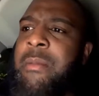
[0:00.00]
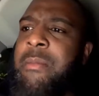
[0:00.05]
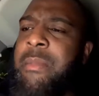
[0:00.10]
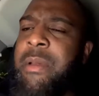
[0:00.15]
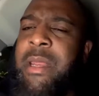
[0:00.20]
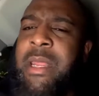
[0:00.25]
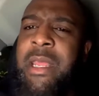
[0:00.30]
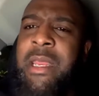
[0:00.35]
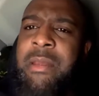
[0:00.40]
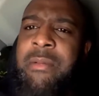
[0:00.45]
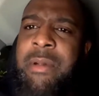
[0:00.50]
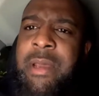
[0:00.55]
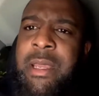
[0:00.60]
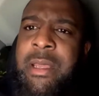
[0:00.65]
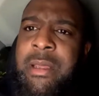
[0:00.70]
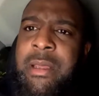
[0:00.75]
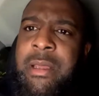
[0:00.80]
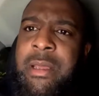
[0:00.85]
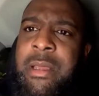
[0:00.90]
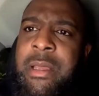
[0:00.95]
But
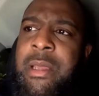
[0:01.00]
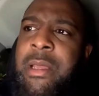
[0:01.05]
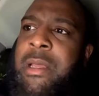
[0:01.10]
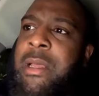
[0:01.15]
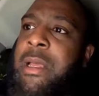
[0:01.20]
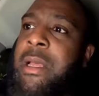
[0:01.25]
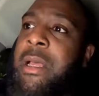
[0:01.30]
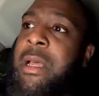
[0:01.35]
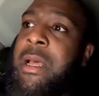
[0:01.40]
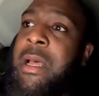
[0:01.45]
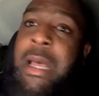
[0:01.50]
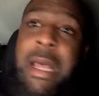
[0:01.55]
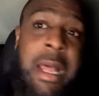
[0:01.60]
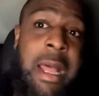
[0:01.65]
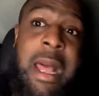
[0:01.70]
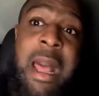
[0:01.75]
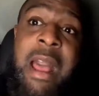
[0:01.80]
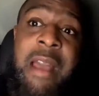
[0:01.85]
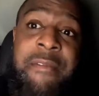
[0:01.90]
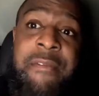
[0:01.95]
anyway,
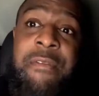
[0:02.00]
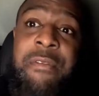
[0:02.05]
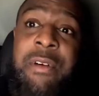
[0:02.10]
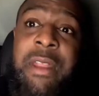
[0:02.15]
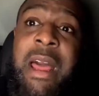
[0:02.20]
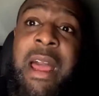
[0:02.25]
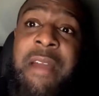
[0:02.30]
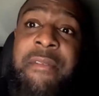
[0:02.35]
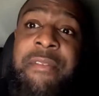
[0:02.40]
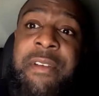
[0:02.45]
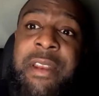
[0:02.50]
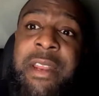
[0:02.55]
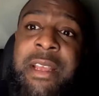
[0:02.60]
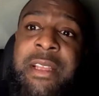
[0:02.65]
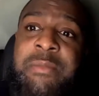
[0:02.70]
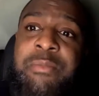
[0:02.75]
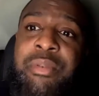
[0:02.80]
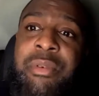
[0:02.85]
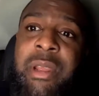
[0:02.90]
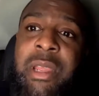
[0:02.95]
I think
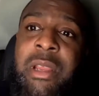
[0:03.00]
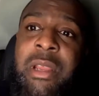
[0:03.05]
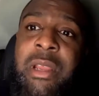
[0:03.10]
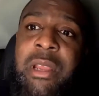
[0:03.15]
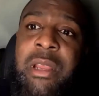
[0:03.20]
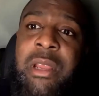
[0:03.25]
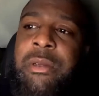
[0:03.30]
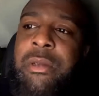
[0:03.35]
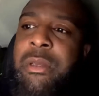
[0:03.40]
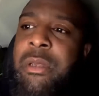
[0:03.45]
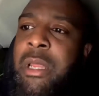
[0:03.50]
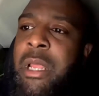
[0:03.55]
that's pretty good.